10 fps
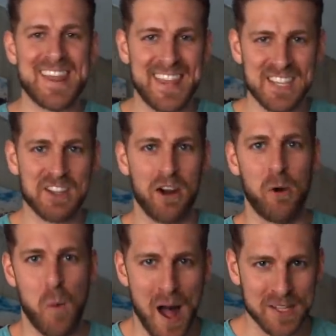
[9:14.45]
this
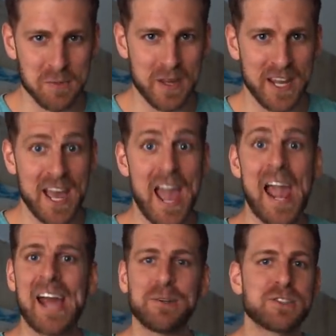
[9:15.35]
girl wants me,
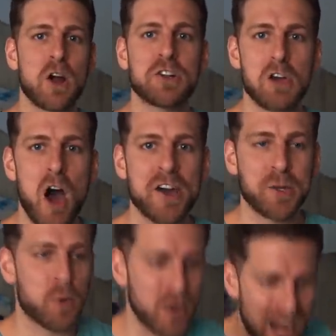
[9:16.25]
and you start talking
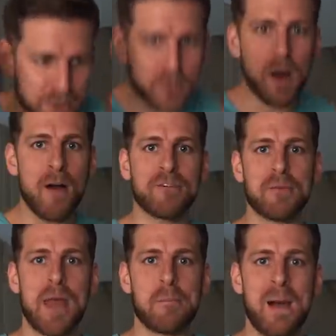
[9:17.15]
to her and you come
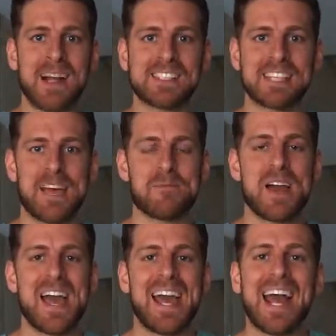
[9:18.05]
from that mindset,
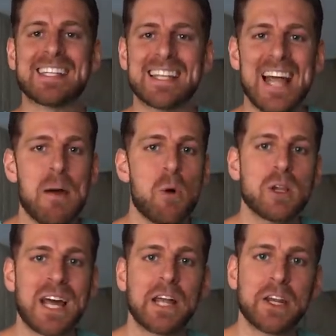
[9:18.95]
it's a lot more
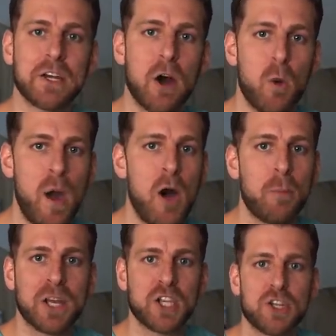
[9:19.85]
likely to go well
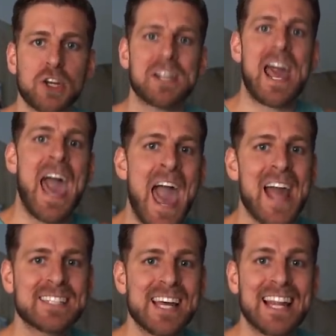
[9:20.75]
because you're gonna
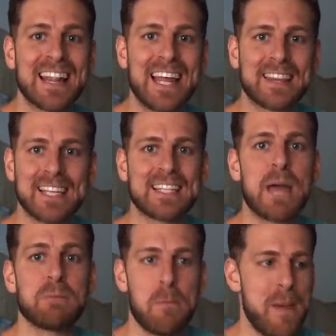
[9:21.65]
act like the
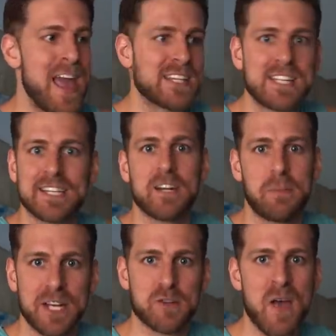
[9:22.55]
type of man she's gonna
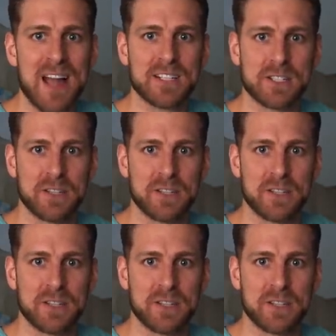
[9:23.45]
be attracted